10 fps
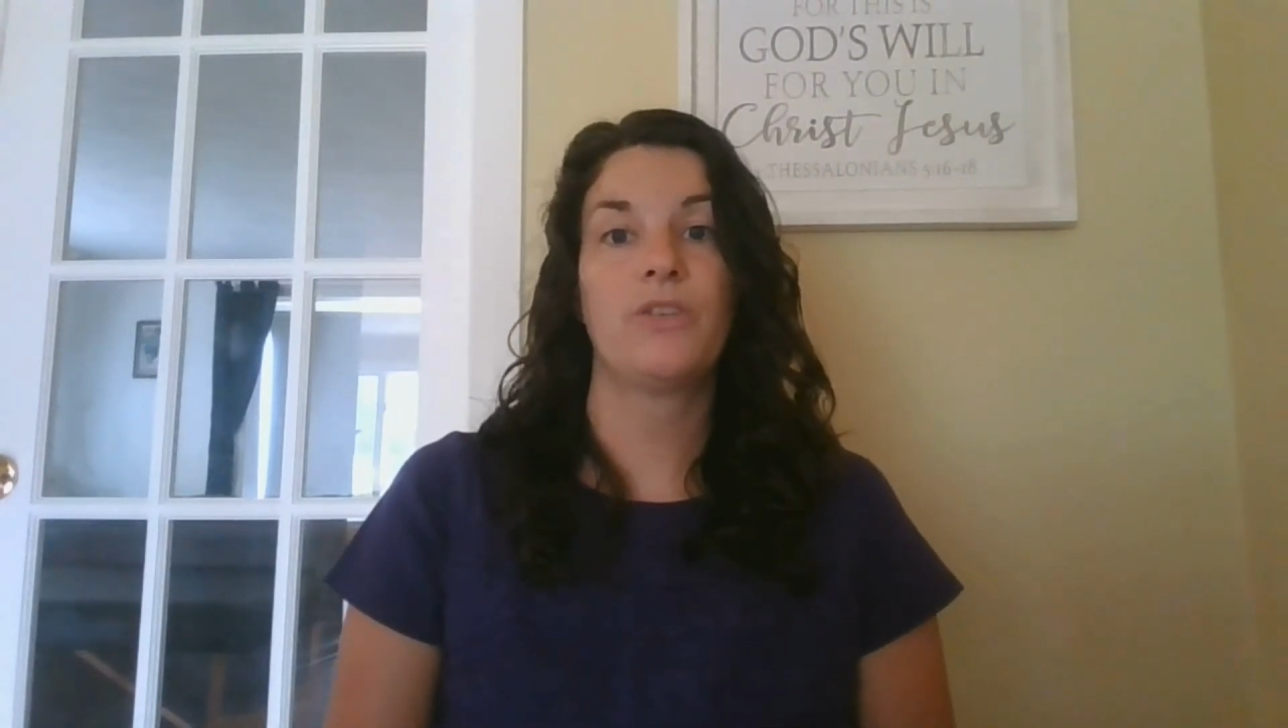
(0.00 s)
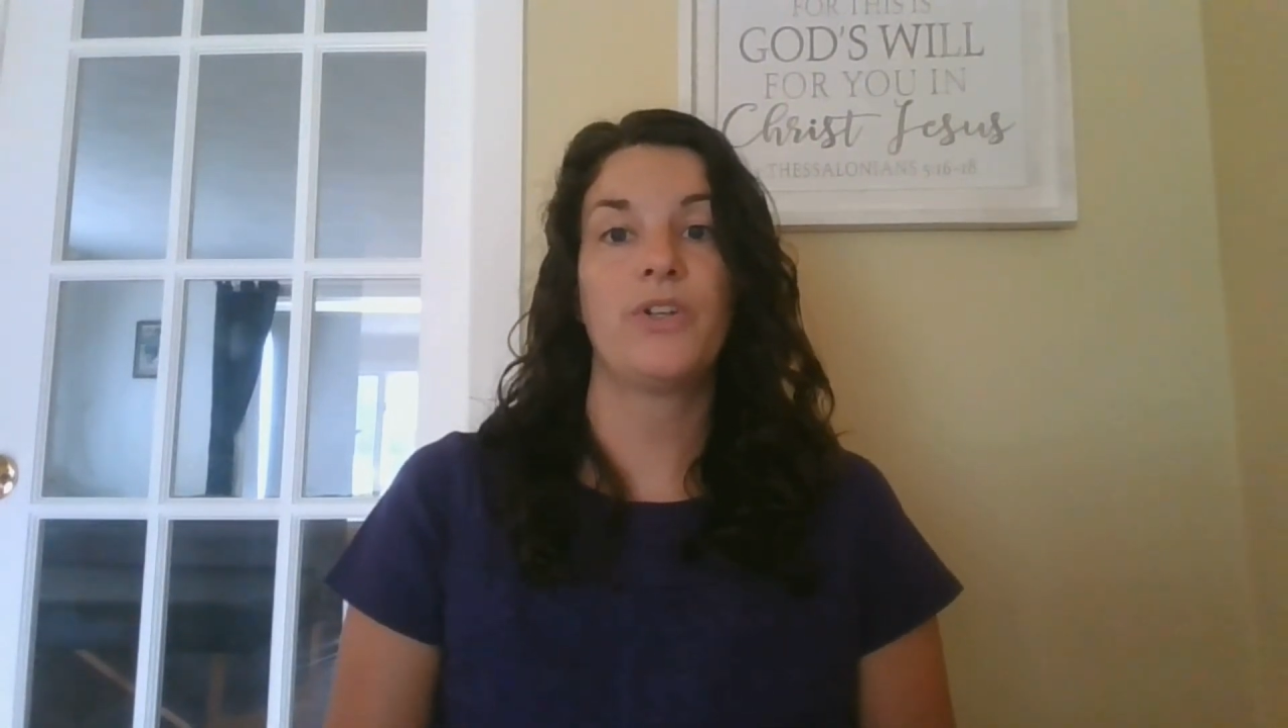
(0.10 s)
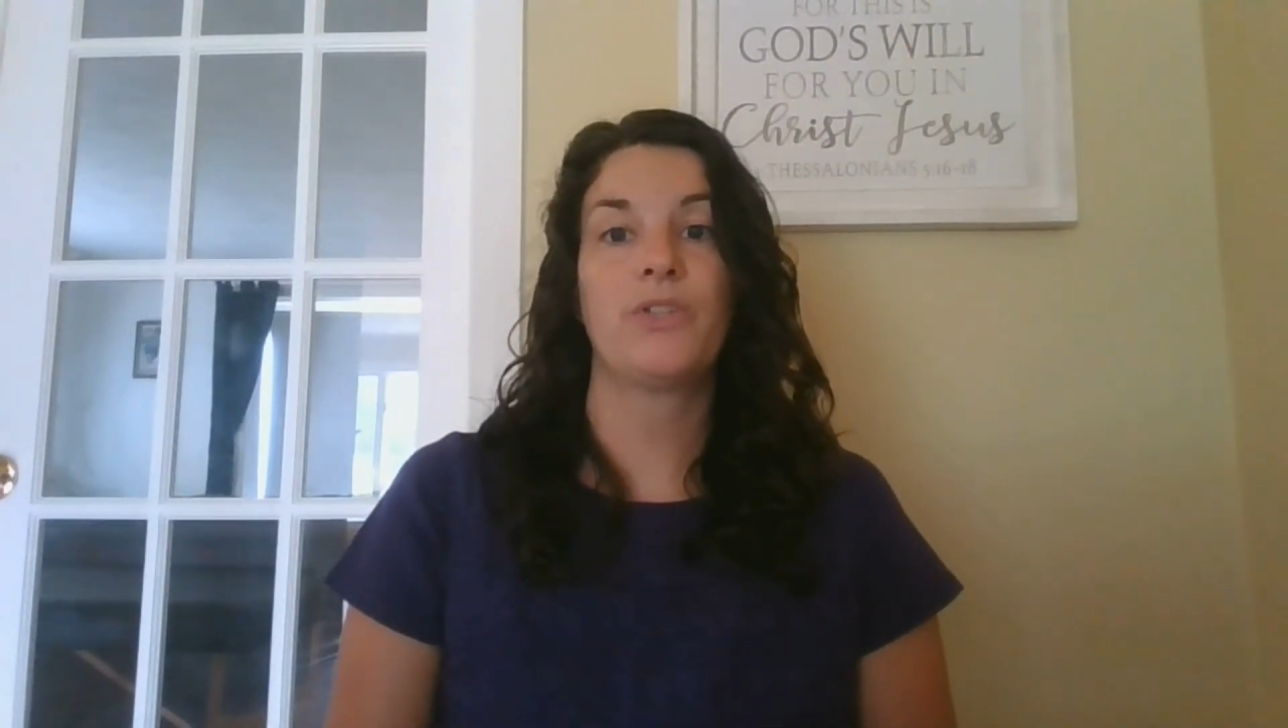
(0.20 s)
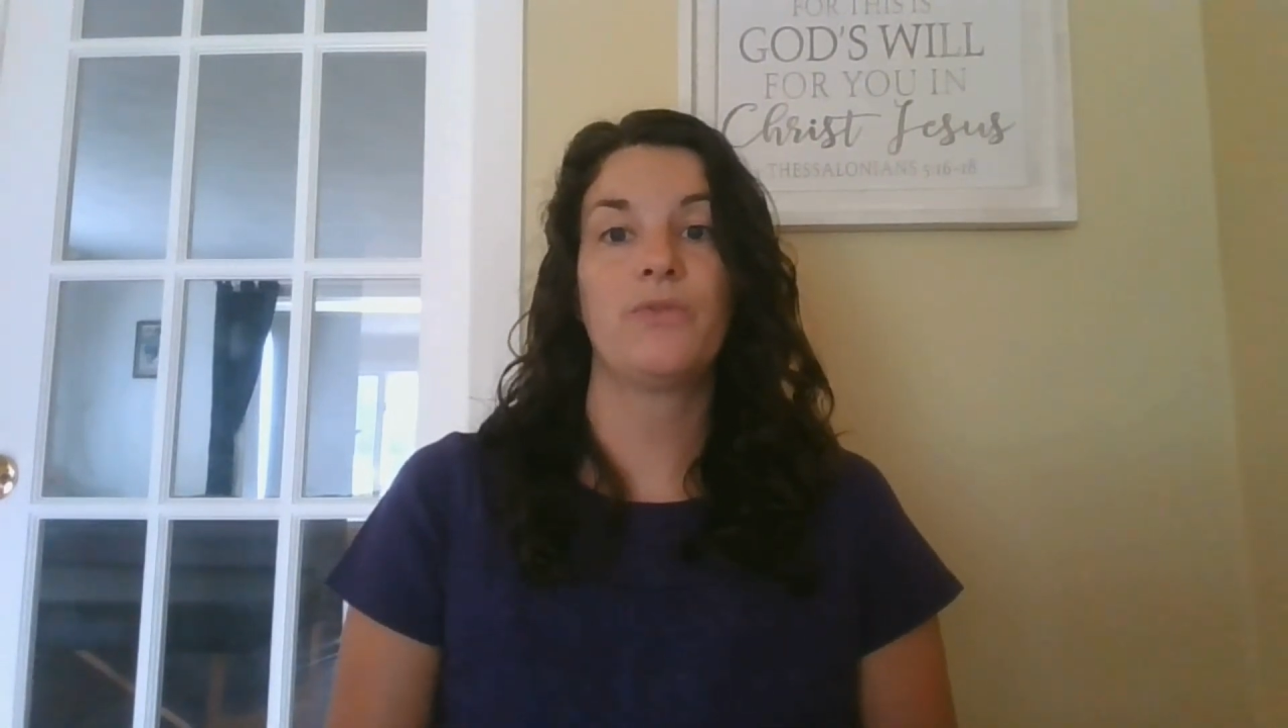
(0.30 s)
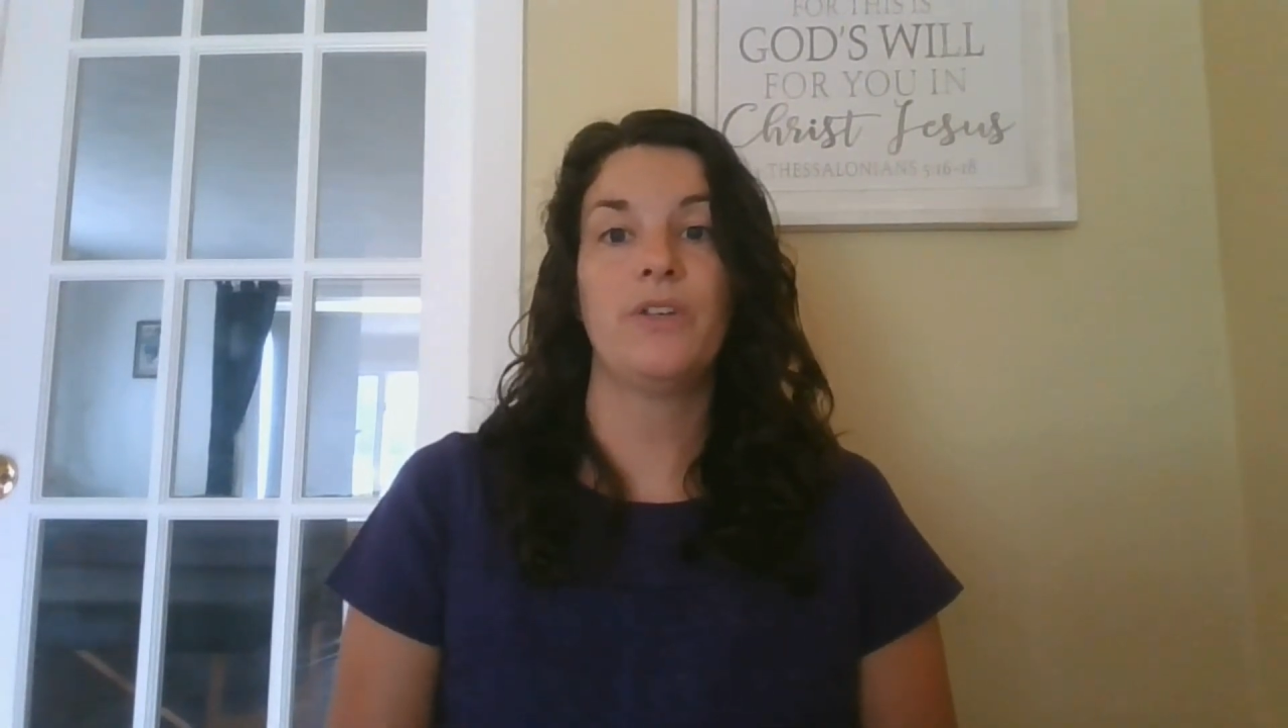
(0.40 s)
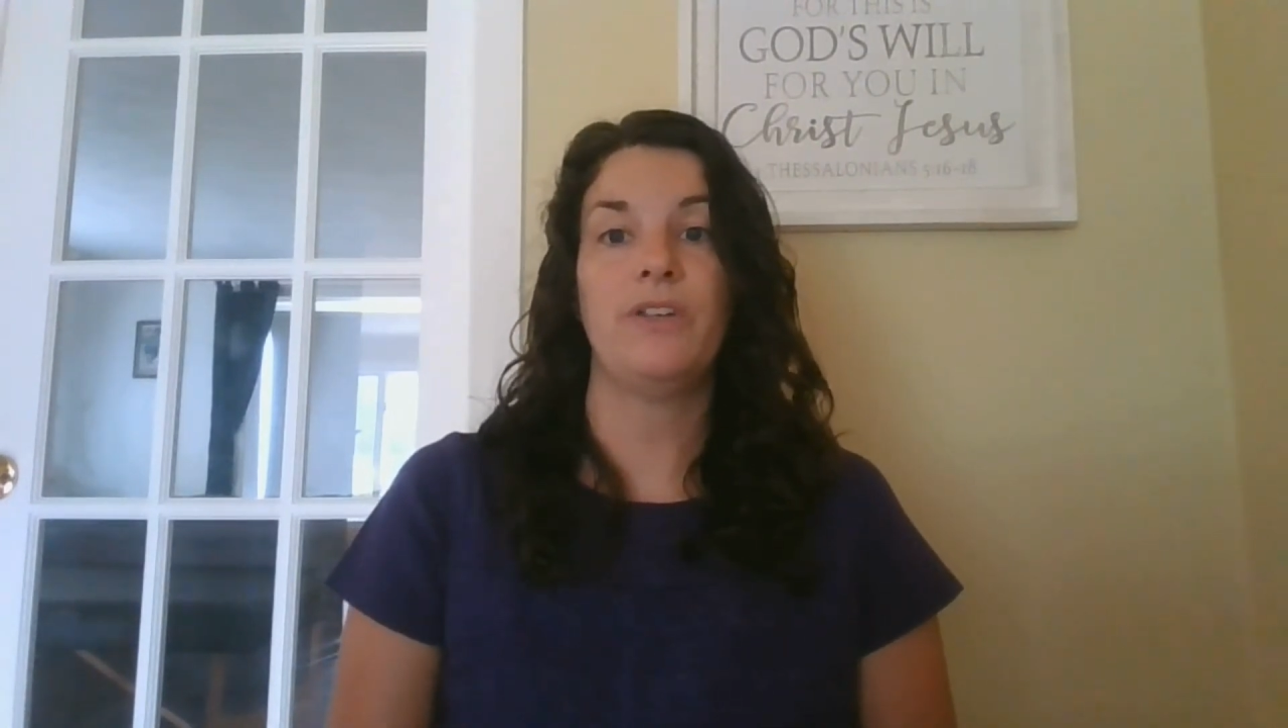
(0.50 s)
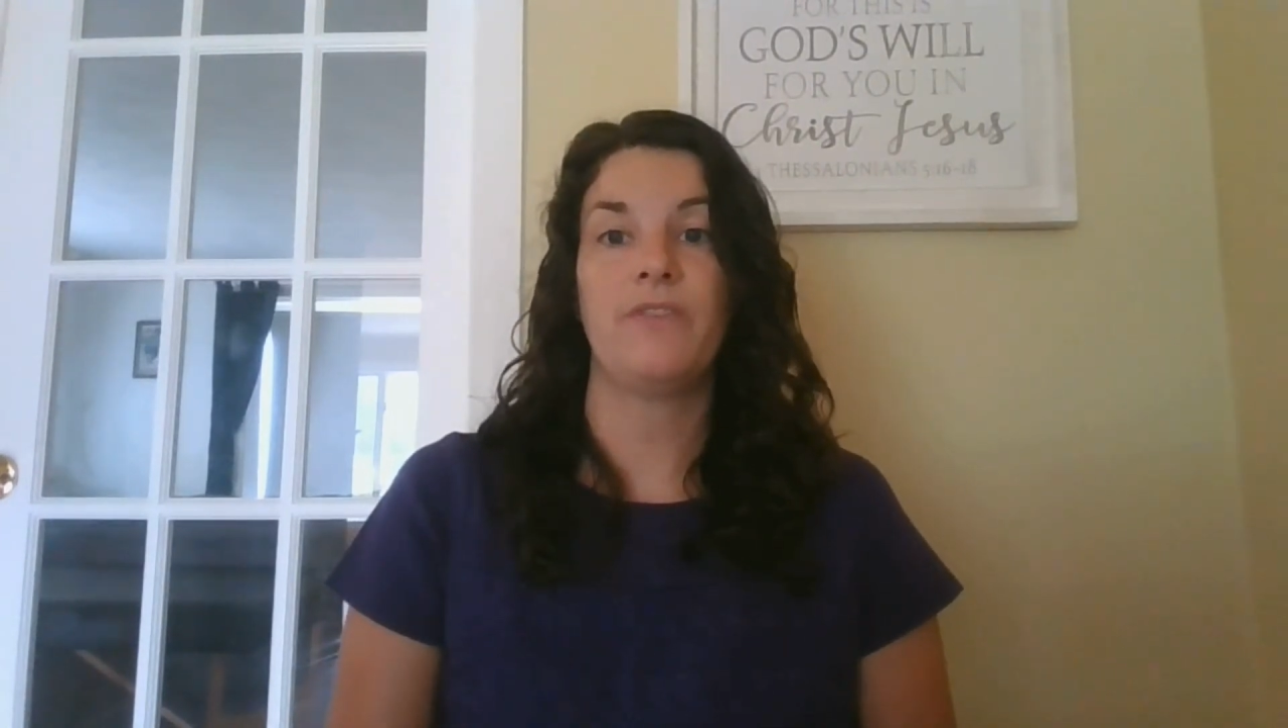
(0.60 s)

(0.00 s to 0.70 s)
retrieve